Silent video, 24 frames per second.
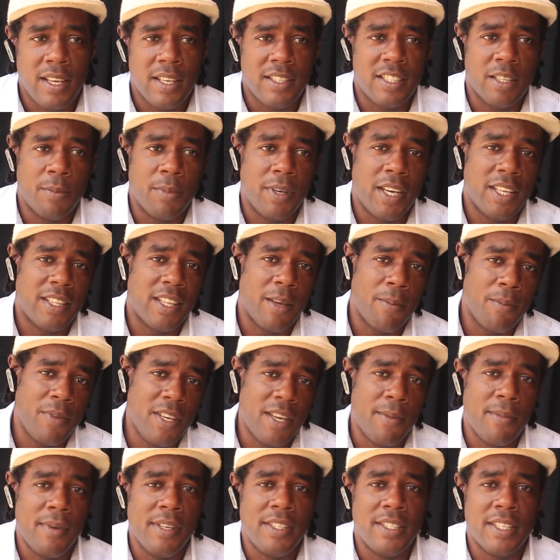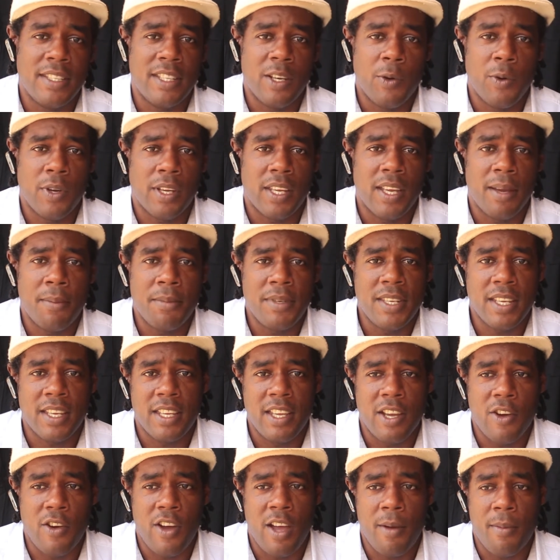So I get a babysitter who can take
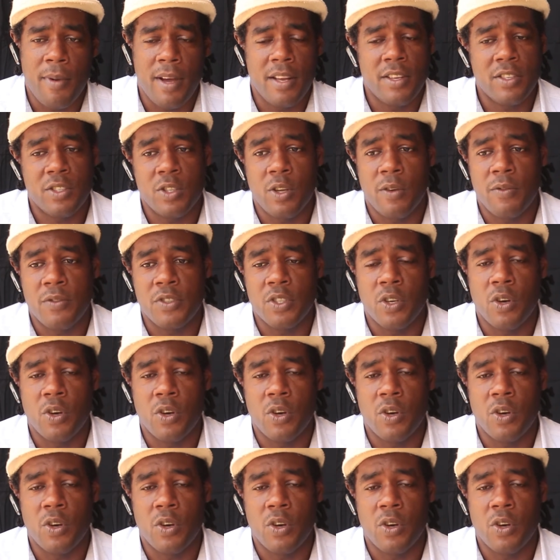care of him and stuff.